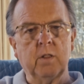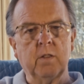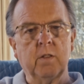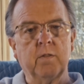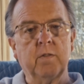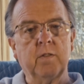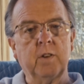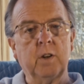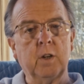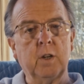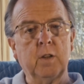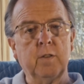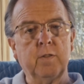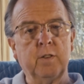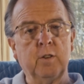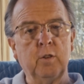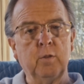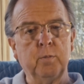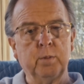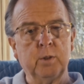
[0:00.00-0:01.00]
of the very
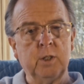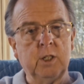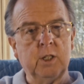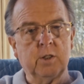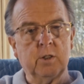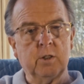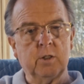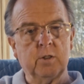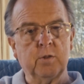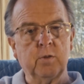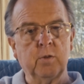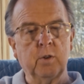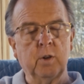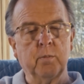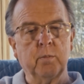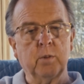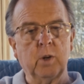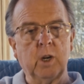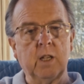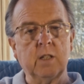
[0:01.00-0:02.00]
few preachers who
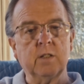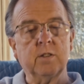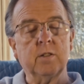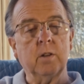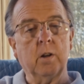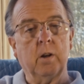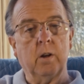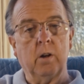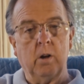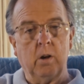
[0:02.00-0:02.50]
embraced